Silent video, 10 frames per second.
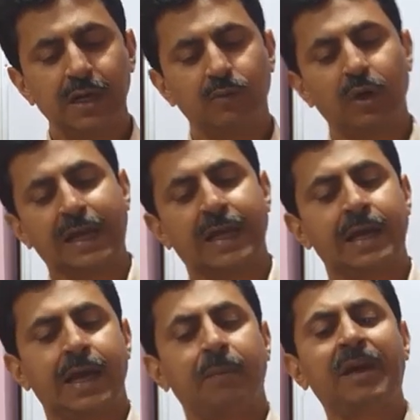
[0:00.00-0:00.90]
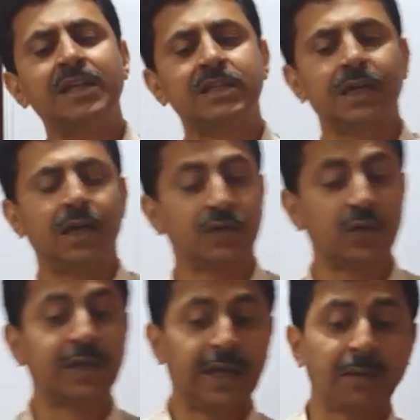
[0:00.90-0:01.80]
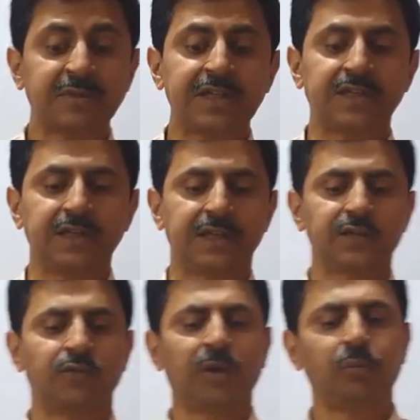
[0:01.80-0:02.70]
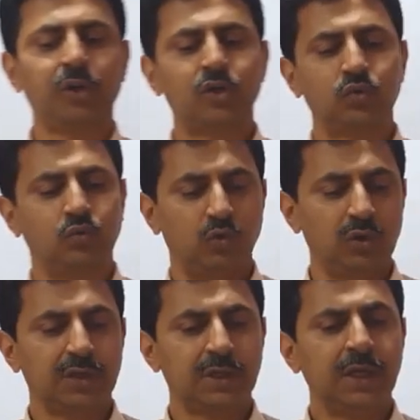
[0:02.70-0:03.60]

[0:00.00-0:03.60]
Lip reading: For MCT, it is 1.2 volt.